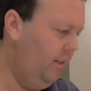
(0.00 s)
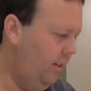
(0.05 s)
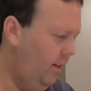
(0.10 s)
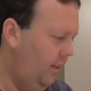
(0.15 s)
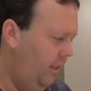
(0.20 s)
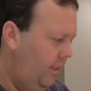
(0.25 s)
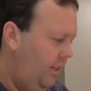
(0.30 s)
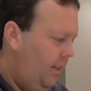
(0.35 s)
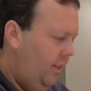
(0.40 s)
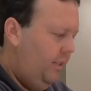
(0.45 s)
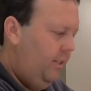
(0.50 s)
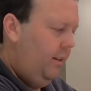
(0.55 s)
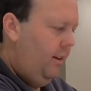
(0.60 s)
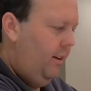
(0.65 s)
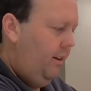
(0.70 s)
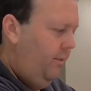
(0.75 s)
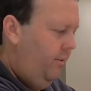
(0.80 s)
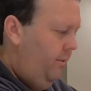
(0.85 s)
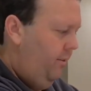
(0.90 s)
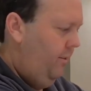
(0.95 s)
cut this
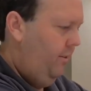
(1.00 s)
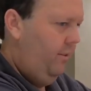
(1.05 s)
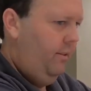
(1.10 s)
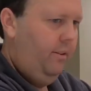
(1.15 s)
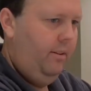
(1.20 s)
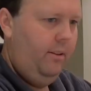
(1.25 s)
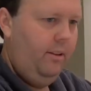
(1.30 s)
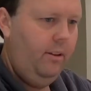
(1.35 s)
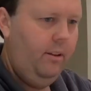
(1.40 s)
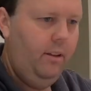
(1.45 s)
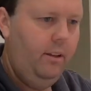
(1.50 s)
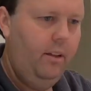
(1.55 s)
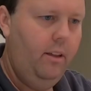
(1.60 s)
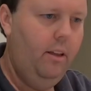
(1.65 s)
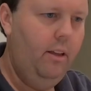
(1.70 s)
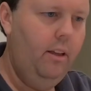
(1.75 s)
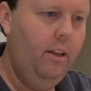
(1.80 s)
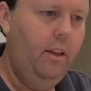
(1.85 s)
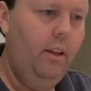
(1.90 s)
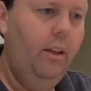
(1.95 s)
off.
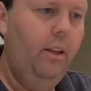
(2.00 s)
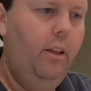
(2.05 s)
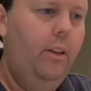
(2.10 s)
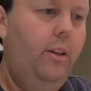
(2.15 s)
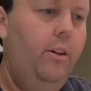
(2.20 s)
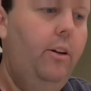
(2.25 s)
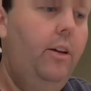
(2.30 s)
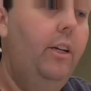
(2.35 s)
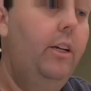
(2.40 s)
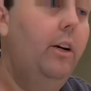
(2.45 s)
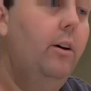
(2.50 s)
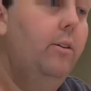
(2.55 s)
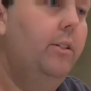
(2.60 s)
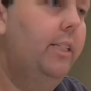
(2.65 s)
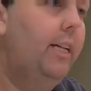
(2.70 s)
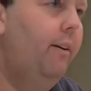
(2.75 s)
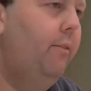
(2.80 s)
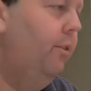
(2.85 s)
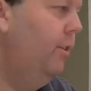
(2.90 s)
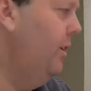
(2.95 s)
You can go
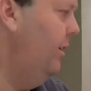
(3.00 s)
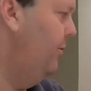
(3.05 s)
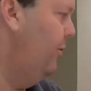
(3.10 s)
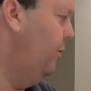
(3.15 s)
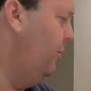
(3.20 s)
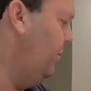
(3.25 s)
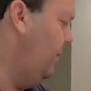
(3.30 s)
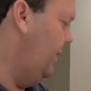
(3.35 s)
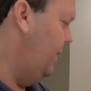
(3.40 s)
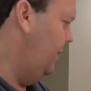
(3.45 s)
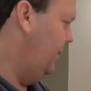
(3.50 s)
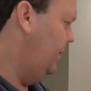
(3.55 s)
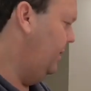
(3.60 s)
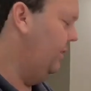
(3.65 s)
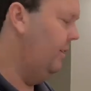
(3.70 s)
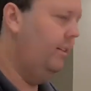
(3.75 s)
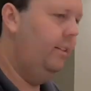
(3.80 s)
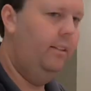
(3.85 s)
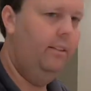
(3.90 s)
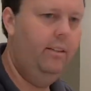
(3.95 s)
several different ways.
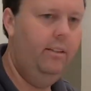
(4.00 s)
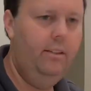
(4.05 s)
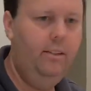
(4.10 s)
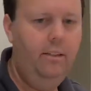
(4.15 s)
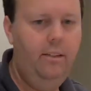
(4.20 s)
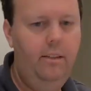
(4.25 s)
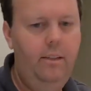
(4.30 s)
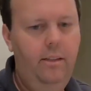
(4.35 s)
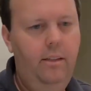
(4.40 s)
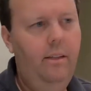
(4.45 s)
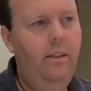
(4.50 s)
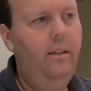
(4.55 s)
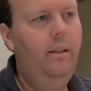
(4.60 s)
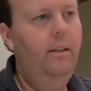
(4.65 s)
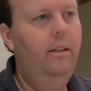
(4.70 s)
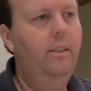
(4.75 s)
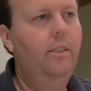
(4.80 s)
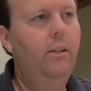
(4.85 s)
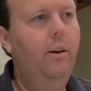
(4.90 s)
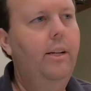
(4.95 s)

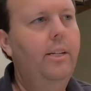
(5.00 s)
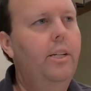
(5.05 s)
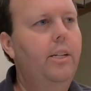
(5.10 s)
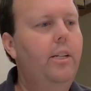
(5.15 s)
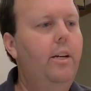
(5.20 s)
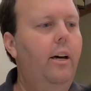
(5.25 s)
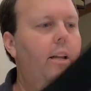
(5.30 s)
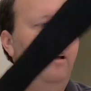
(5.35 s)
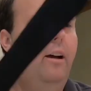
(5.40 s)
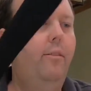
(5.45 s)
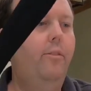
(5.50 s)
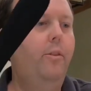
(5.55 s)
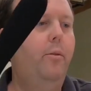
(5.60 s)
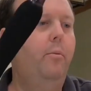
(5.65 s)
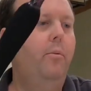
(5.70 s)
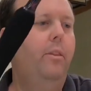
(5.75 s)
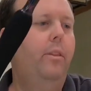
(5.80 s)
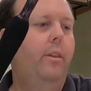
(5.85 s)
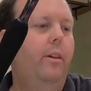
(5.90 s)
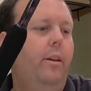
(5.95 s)
So I just cut off
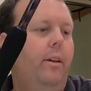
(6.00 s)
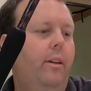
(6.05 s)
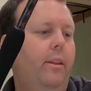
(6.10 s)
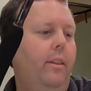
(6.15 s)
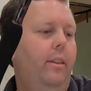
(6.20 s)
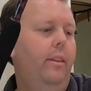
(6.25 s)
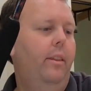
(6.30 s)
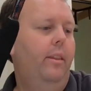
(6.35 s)
the